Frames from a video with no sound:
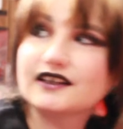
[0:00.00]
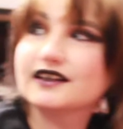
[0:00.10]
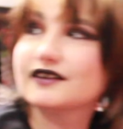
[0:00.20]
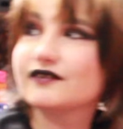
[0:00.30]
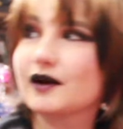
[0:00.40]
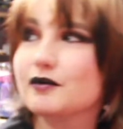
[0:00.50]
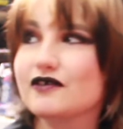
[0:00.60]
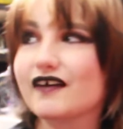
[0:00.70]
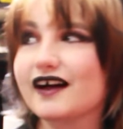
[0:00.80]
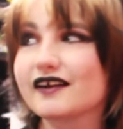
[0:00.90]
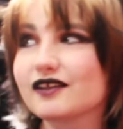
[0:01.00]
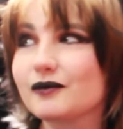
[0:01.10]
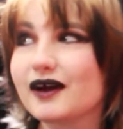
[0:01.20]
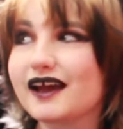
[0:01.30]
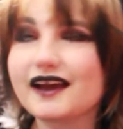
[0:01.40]
If I move out of the
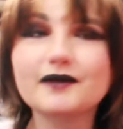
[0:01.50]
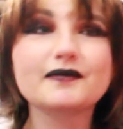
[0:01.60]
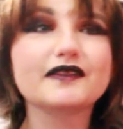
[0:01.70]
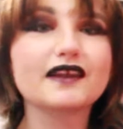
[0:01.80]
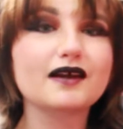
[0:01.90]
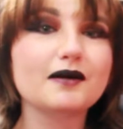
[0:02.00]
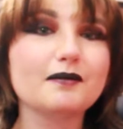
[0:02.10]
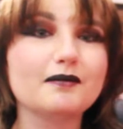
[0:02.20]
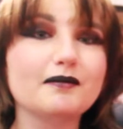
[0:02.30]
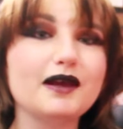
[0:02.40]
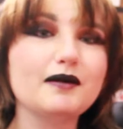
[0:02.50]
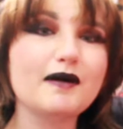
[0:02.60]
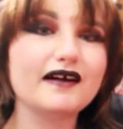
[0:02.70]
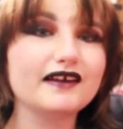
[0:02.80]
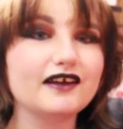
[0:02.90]
way, maybe
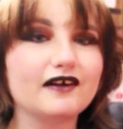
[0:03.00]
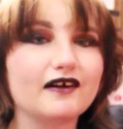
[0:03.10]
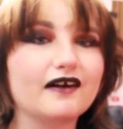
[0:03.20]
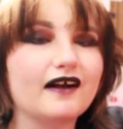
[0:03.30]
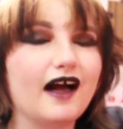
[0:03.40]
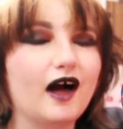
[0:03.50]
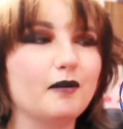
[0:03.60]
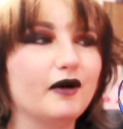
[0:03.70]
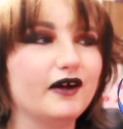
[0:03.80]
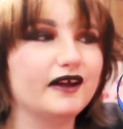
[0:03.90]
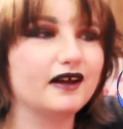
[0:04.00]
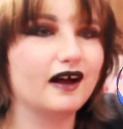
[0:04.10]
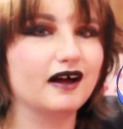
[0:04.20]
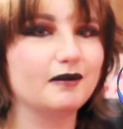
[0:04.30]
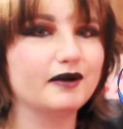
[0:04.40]
about here, I'll put
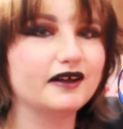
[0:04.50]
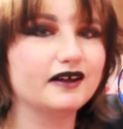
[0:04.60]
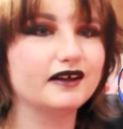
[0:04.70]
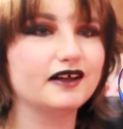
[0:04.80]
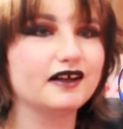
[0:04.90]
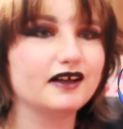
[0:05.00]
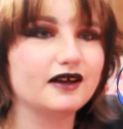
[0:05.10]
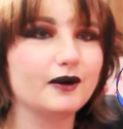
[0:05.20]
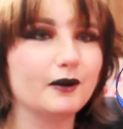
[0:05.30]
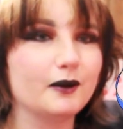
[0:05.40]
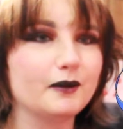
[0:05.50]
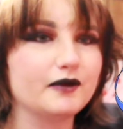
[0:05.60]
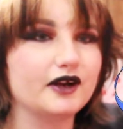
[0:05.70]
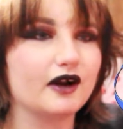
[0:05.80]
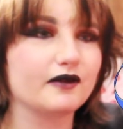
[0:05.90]
up,
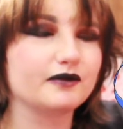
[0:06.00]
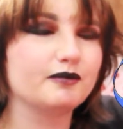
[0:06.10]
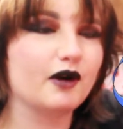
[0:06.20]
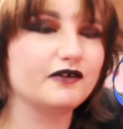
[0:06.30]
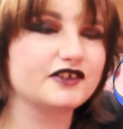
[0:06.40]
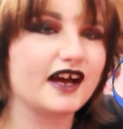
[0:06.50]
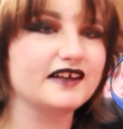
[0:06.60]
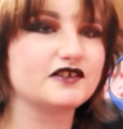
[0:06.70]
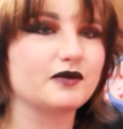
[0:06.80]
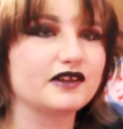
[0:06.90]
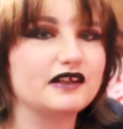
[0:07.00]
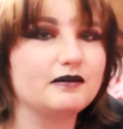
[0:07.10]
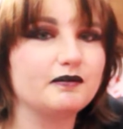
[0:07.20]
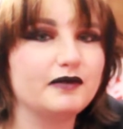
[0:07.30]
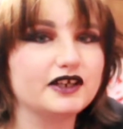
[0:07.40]
you know, both sides of what the
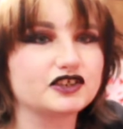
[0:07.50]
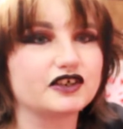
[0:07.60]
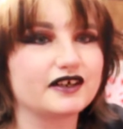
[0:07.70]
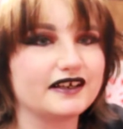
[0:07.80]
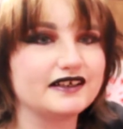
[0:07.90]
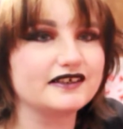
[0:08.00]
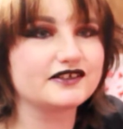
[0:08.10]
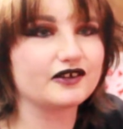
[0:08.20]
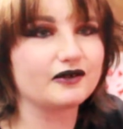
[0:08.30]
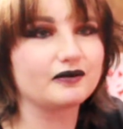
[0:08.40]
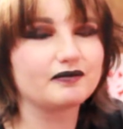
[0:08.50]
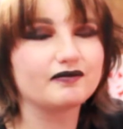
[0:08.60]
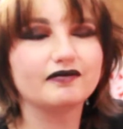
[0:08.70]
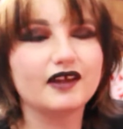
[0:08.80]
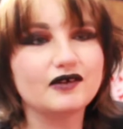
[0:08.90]
picture is so
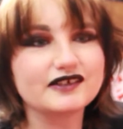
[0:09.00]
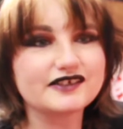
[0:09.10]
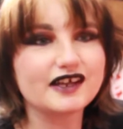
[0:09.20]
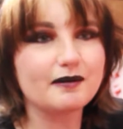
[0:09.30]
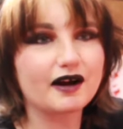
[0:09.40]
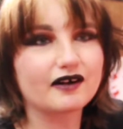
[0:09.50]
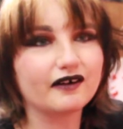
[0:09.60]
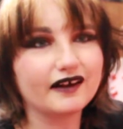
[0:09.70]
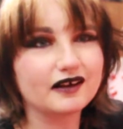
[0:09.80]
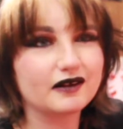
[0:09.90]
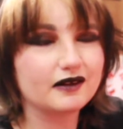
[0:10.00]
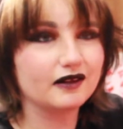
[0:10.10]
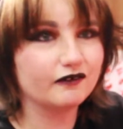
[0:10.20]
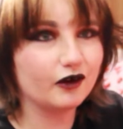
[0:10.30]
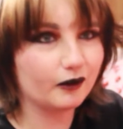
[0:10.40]
that you can see it better, like
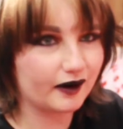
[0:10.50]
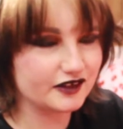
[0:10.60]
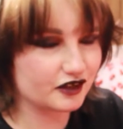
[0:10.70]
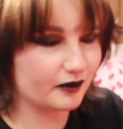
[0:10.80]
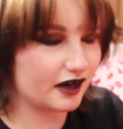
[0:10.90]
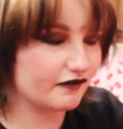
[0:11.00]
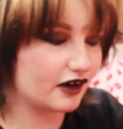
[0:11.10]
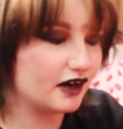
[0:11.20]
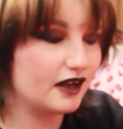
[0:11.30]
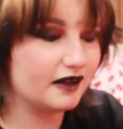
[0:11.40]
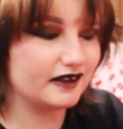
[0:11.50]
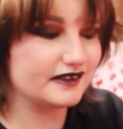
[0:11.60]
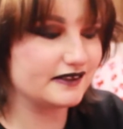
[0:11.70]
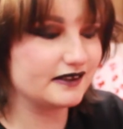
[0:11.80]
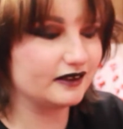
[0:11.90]
the full res or whatever,
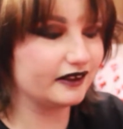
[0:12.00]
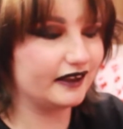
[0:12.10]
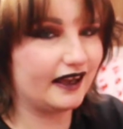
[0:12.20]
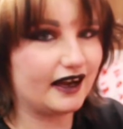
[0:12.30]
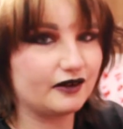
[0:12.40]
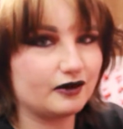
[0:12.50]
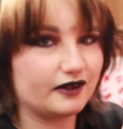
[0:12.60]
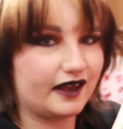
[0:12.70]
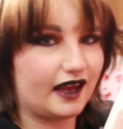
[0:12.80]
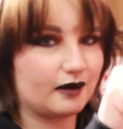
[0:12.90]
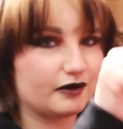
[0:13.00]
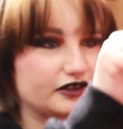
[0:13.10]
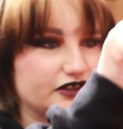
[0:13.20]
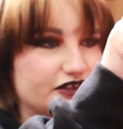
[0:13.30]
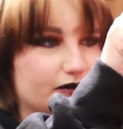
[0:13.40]
because looking at it through the camera,
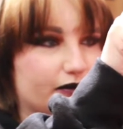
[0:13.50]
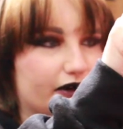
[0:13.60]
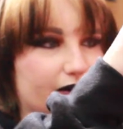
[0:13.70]
just the print